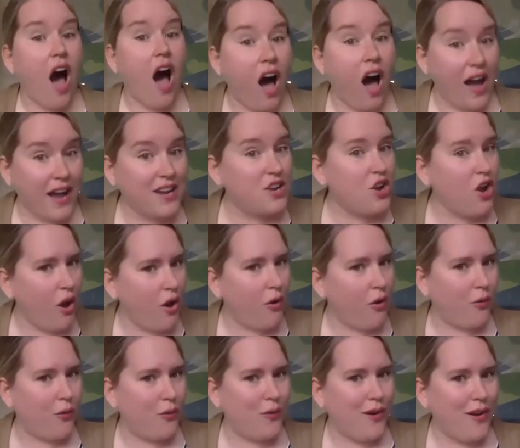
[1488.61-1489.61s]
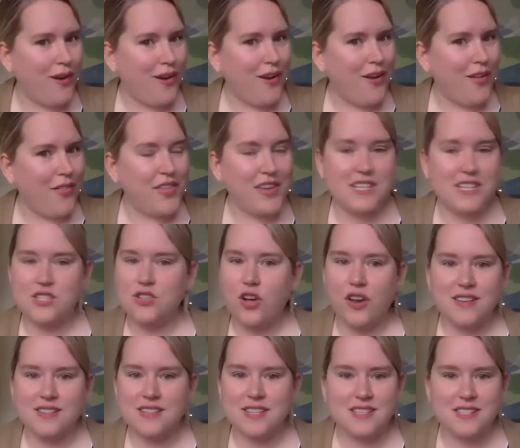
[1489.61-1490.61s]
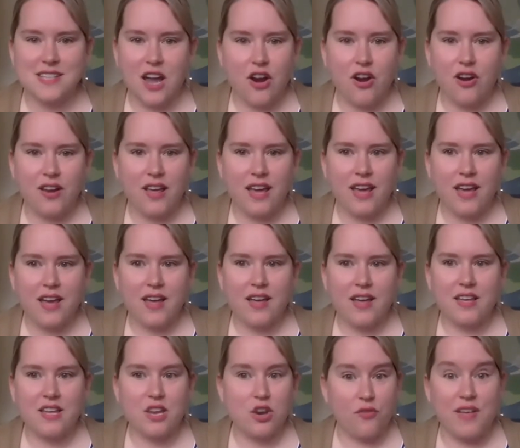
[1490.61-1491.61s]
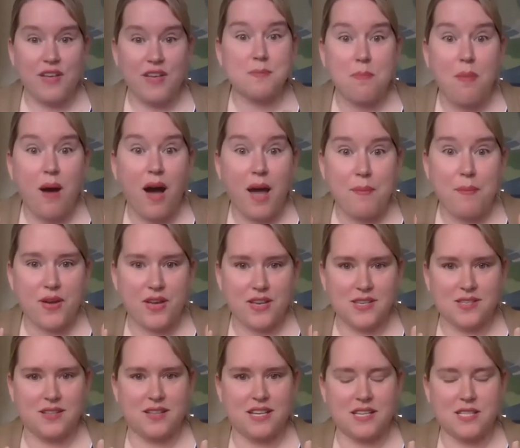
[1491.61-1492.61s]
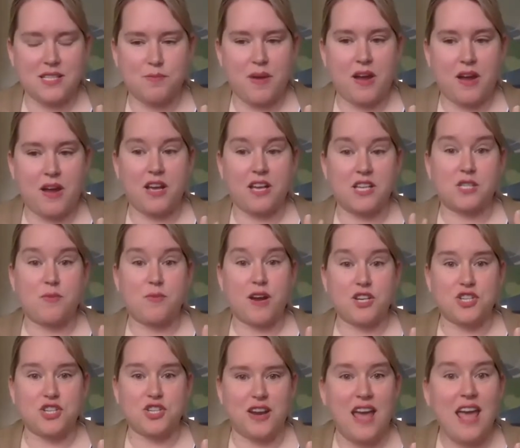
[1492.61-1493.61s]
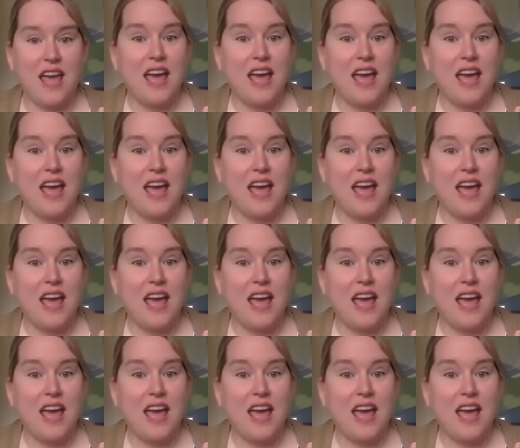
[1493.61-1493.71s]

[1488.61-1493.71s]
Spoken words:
I know that it's not necessarily, that's my personal expression.